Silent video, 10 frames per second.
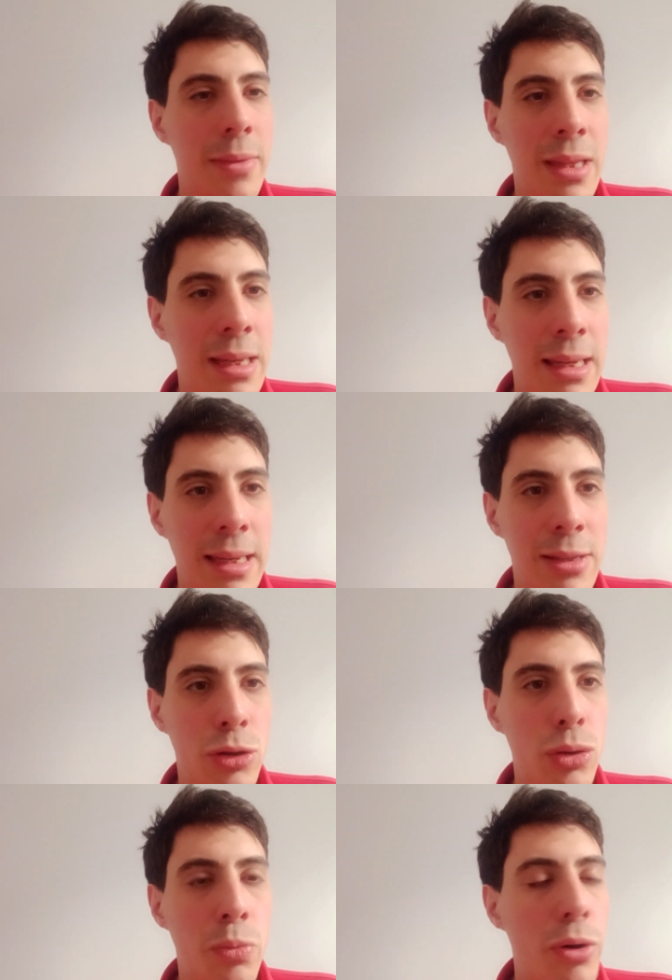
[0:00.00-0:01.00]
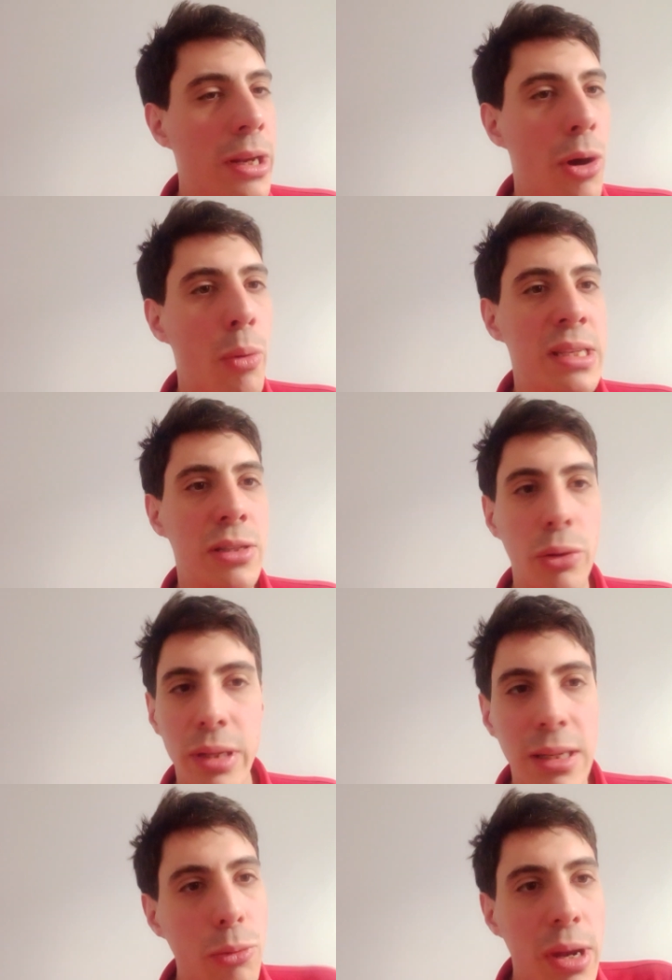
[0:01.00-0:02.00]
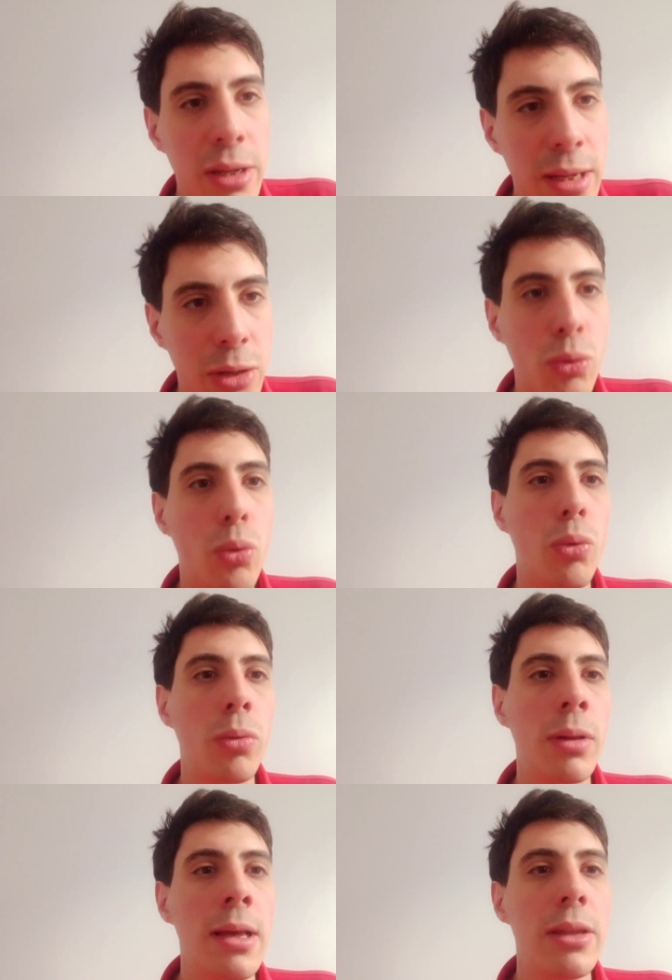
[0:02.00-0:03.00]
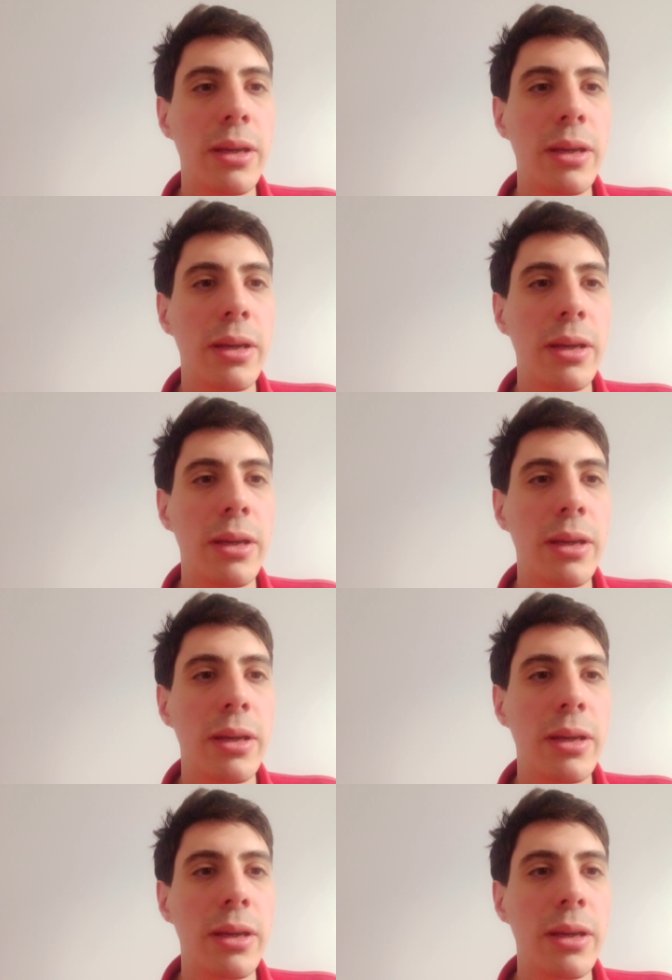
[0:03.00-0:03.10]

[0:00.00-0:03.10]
the superego is not integrated at all,